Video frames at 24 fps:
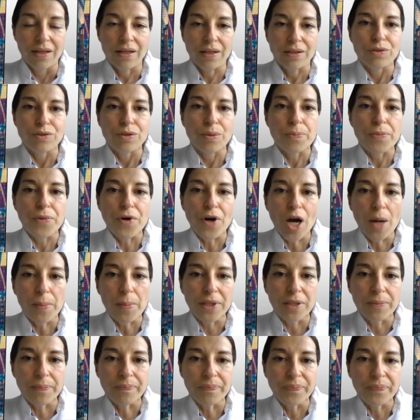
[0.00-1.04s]
The
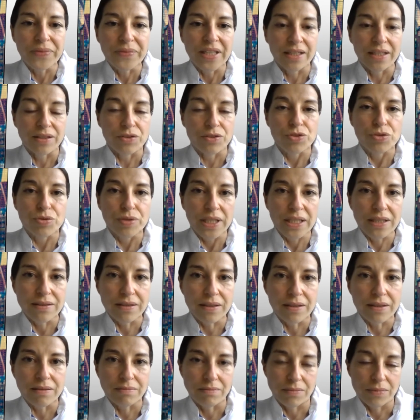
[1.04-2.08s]
problem in
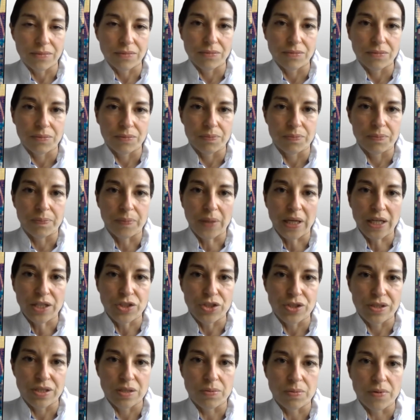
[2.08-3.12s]
treating
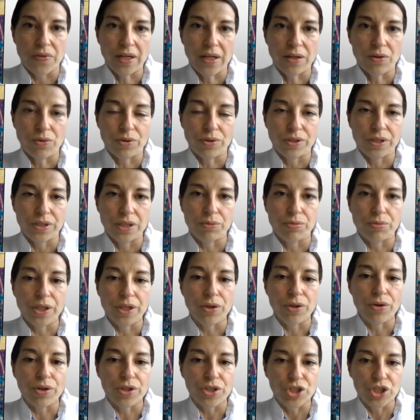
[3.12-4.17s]
patients with aortic
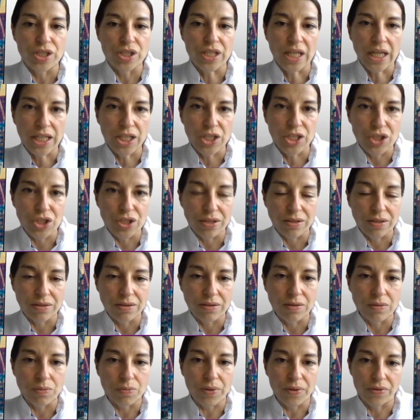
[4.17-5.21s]
regurgitation
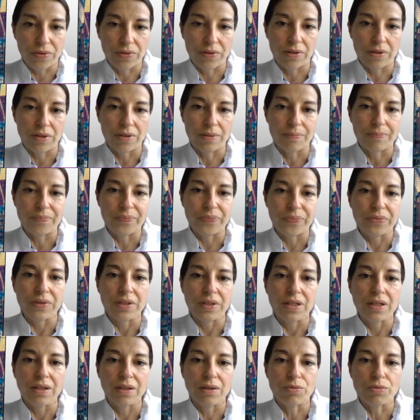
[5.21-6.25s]
with the
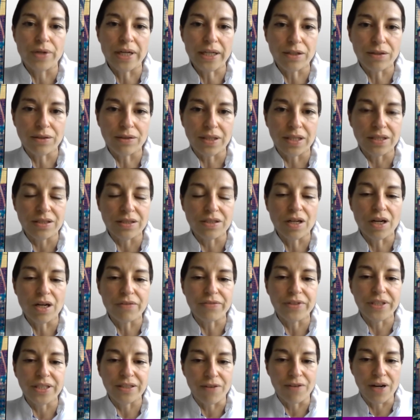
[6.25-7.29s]
regular
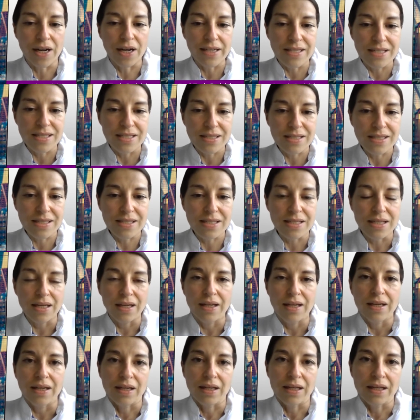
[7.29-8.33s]
TAVI devices
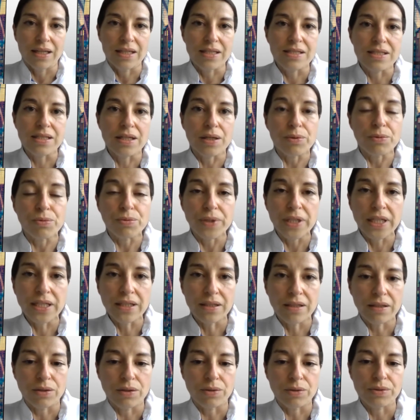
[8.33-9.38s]
is a
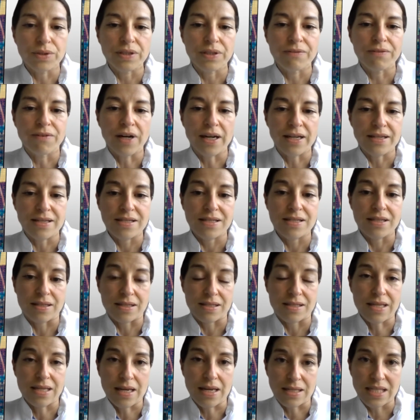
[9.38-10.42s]
really low device
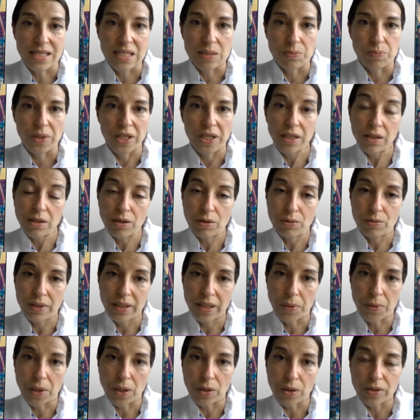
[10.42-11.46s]
success, being only
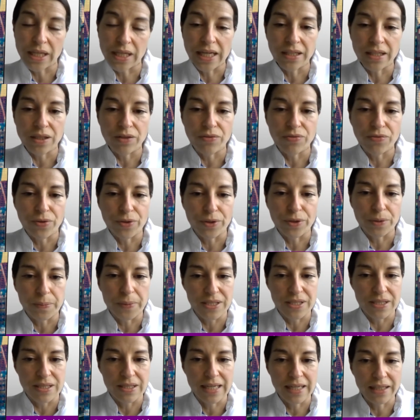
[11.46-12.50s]
about
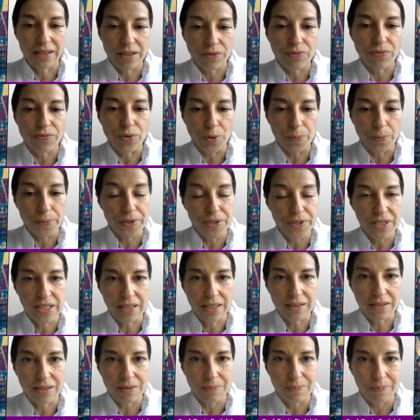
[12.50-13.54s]

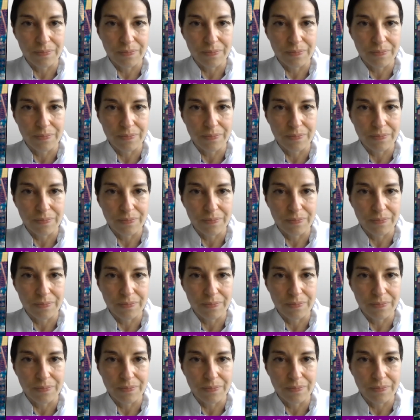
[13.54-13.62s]
84%.